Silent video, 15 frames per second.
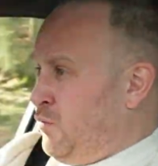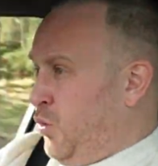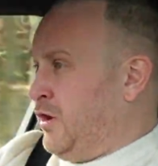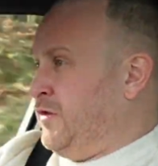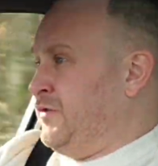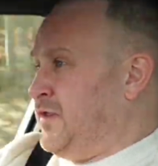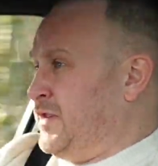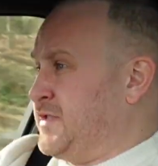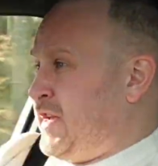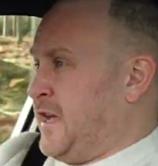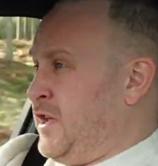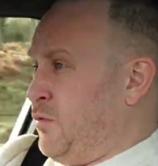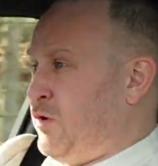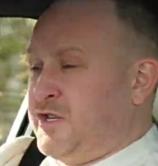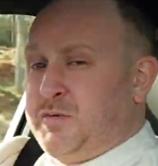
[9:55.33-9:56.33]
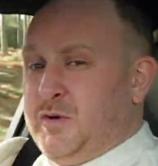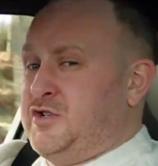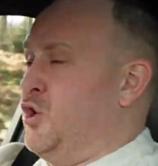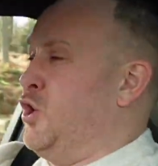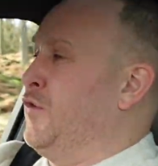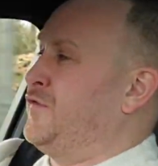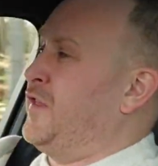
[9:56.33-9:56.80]
one to say you want to switch
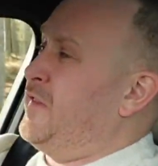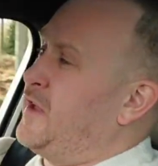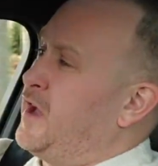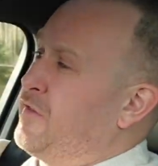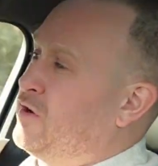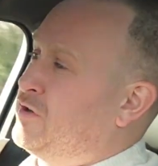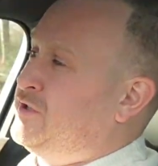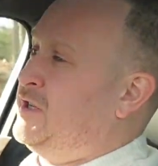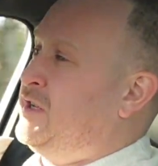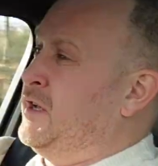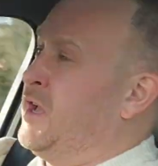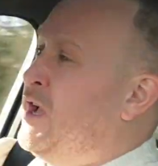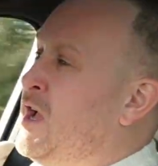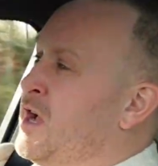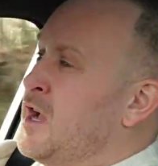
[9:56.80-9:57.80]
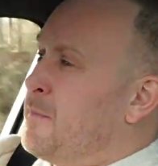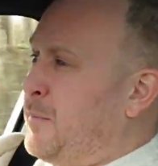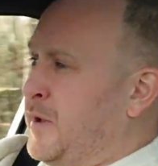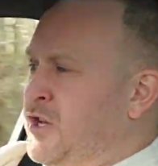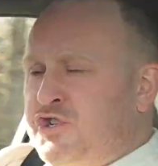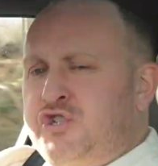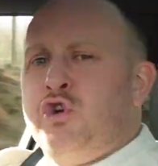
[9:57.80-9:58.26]
off, then the other to
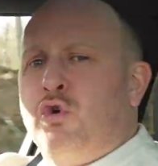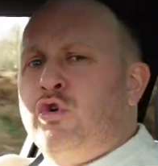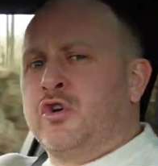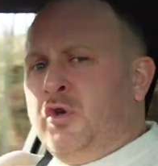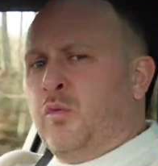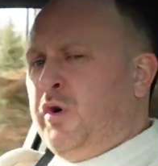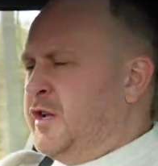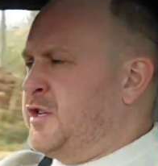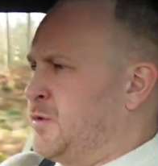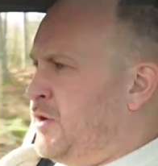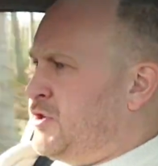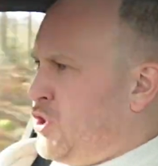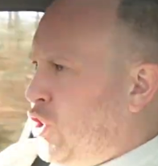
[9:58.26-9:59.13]
be sure you want to switch